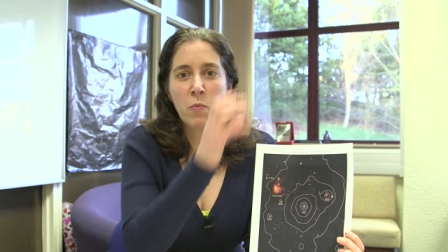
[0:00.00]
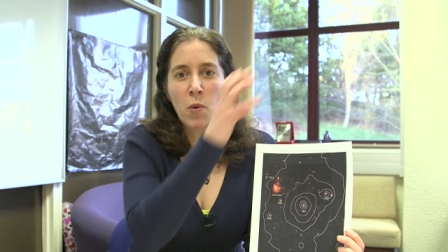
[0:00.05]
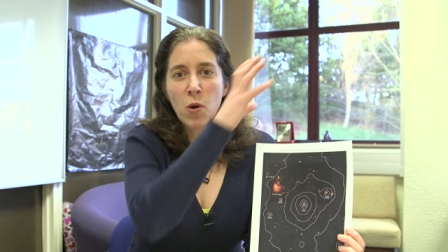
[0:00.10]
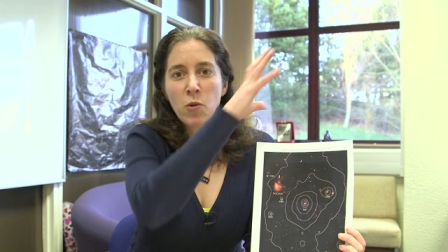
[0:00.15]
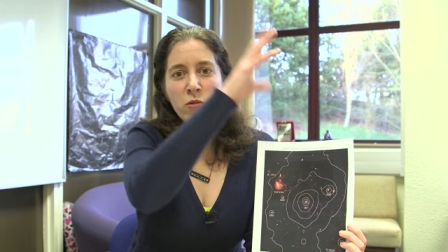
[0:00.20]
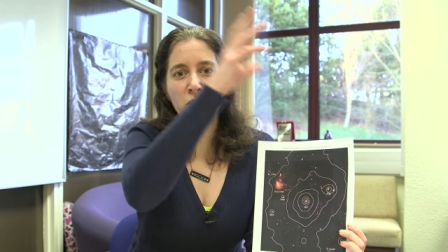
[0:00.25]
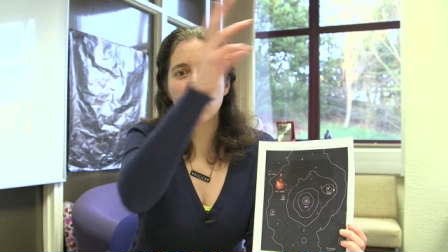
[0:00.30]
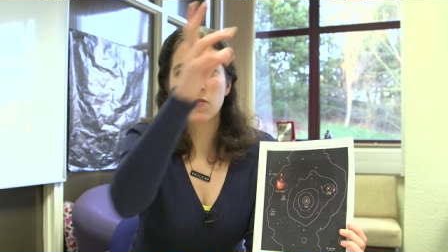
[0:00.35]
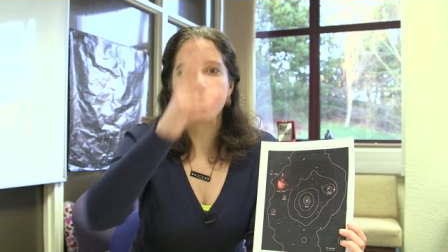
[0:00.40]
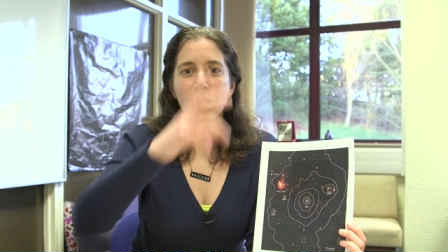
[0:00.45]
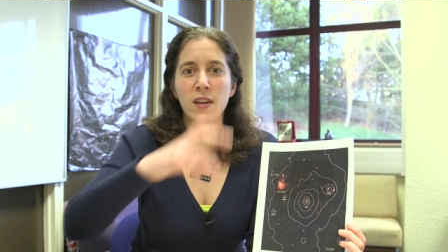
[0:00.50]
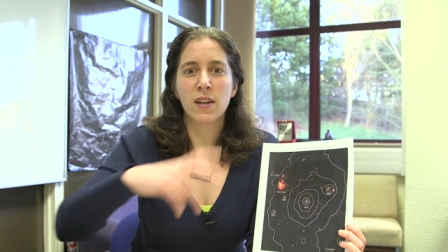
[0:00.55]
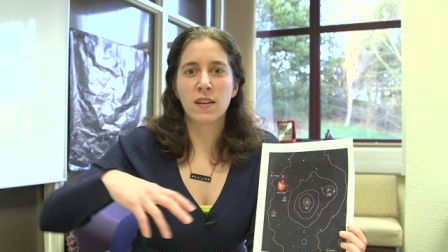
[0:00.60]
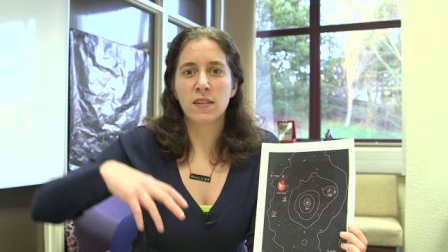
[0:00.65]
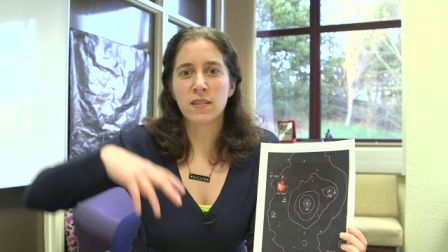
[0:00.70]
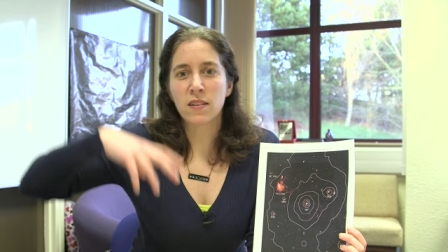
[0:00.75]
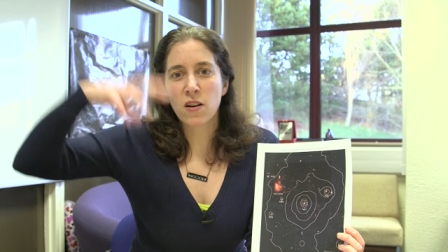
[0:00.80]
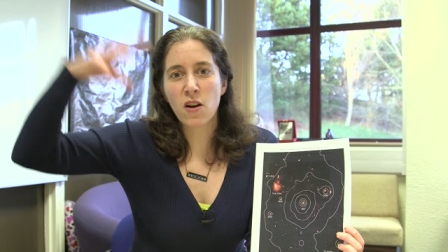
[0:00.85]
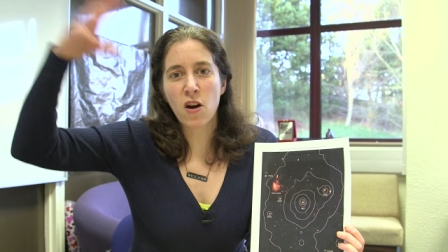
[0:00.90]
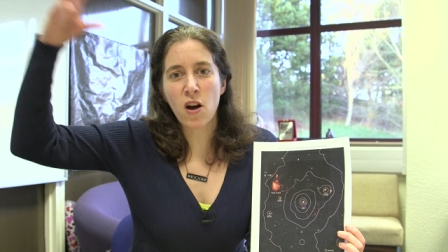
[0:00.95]
Most of it
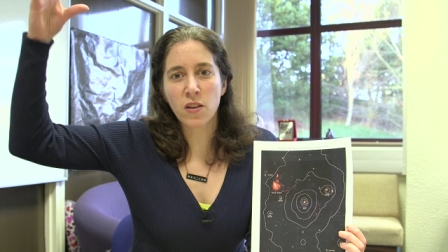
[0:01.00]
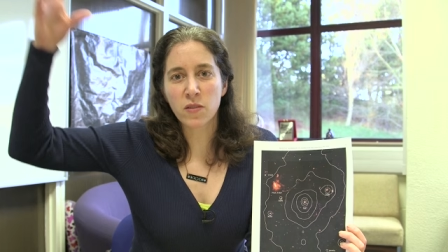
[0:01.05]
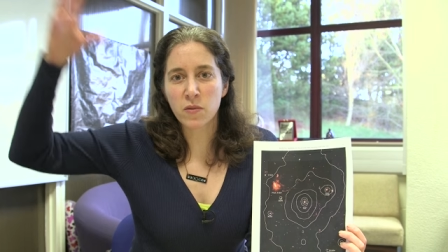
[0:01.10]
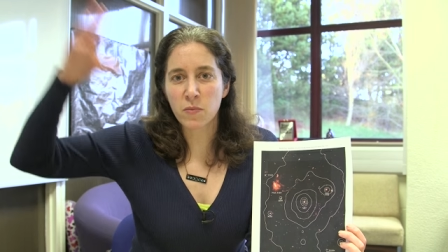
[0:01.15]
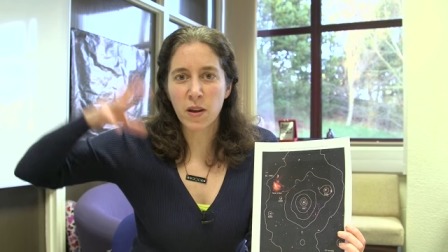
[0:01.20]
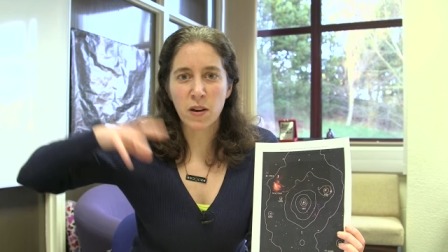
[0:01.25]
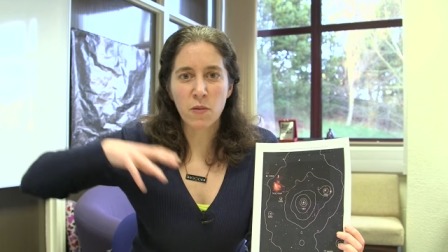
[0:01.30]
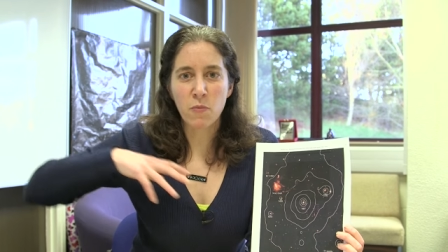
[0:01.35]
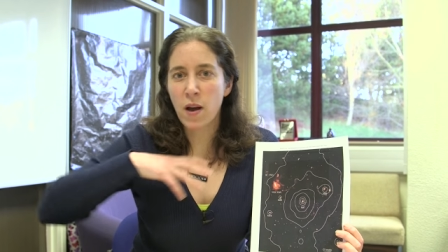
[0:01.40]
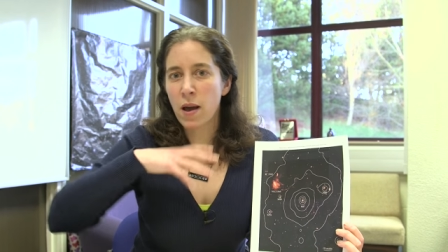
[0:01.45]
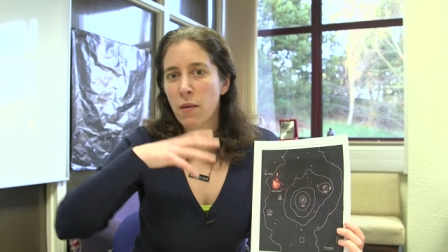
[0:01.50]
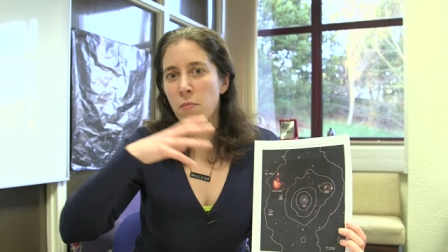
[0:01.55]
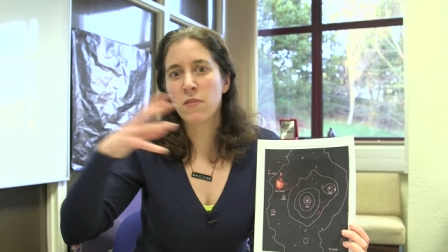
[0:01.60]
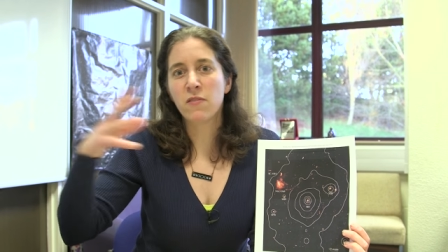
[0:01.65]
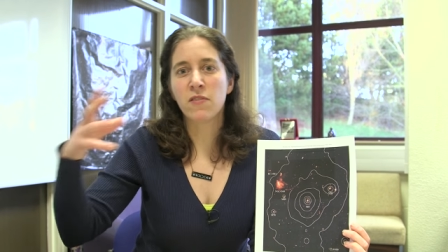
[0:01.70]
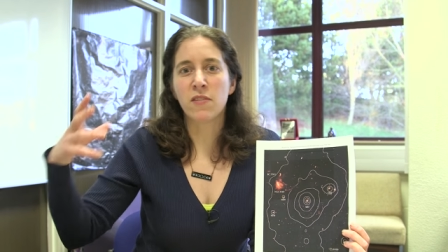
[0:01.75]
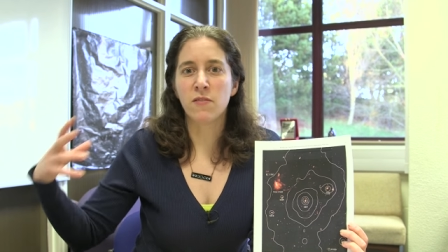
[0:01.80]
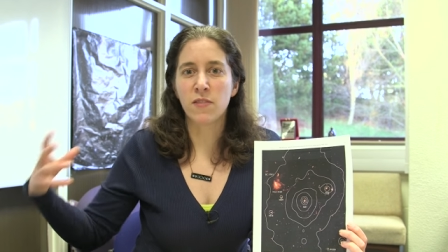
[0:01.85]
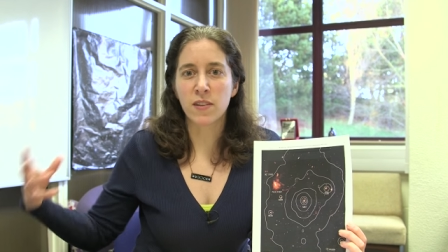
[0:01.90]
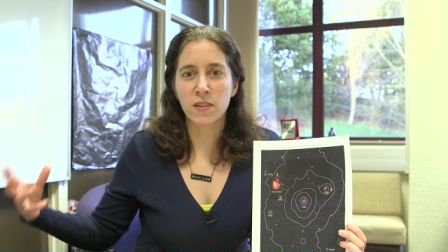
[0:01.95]
is a cosmic web
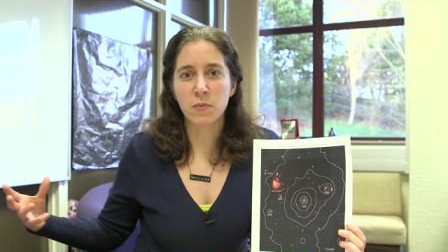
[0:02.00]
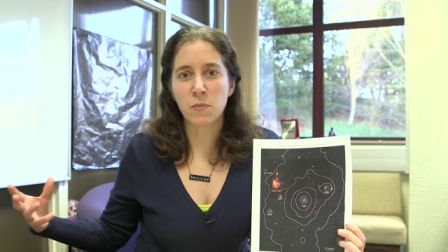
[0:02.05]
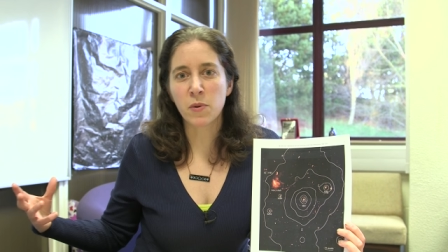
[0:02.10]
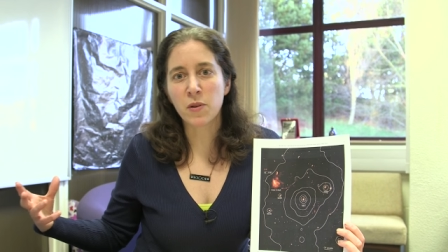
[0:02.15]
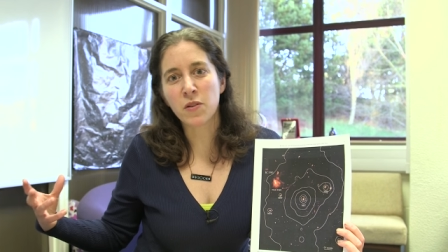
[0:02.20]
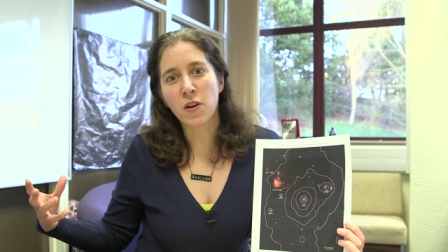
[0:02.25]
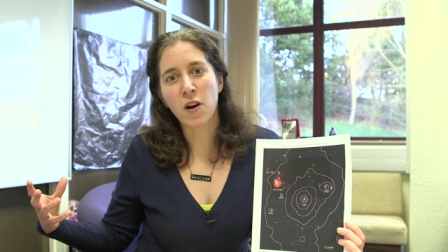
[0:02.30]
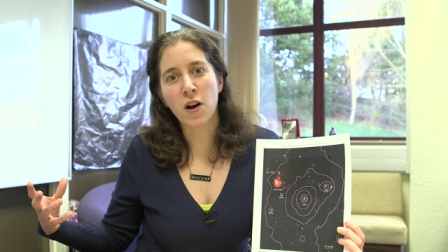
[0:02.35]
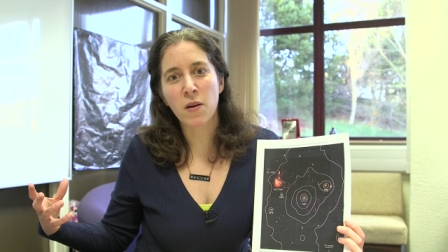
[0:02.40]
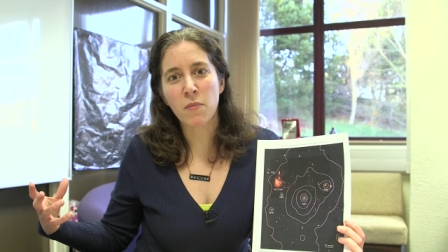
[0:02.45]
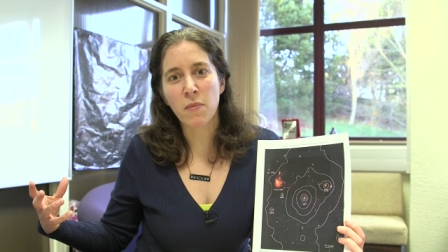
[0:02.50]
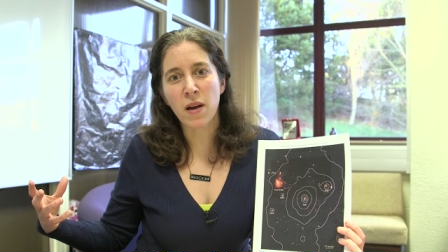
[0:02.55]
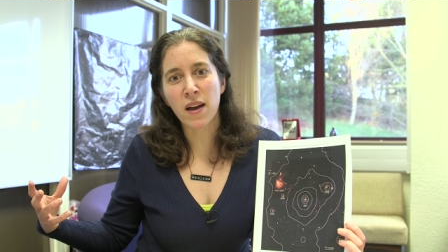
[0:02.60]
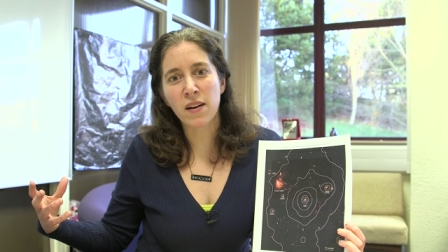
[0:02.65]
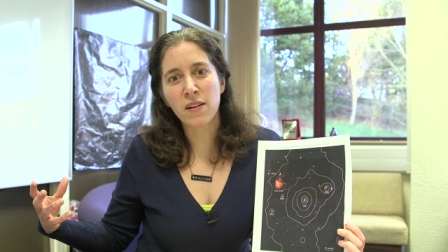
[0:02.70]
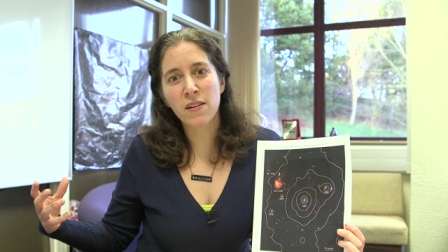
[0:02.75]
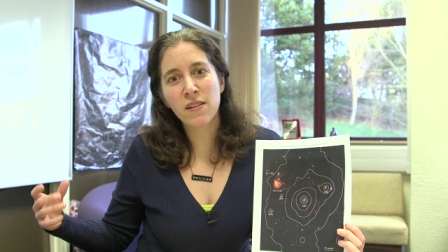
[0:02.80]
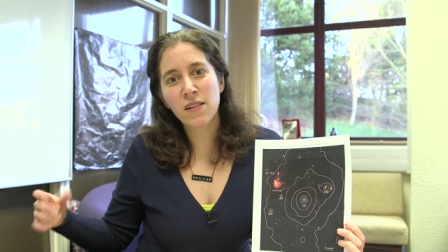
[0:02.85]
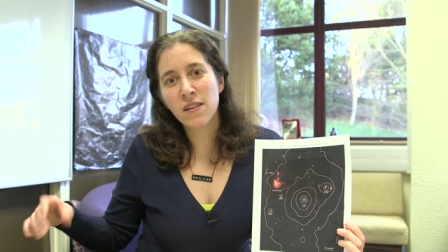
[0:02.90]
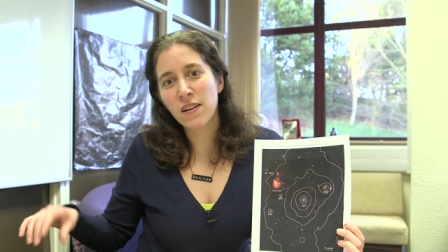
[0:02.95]
of invisible dark
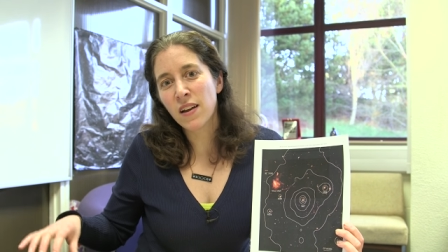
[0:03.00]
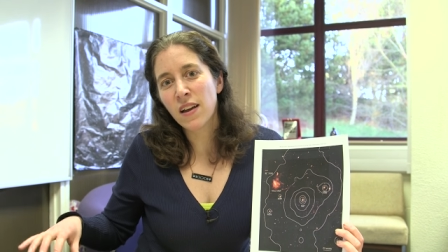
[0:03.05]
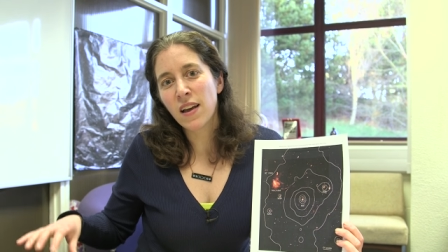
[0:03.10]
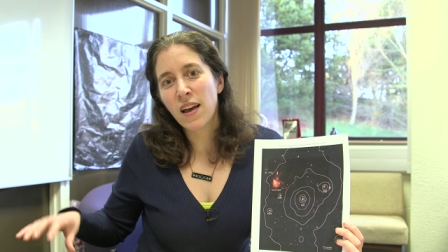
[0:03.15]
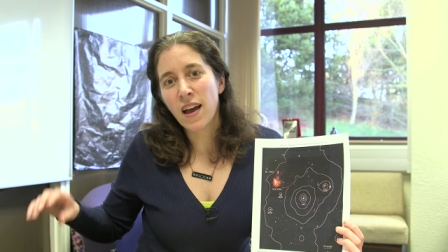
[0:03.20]
matter.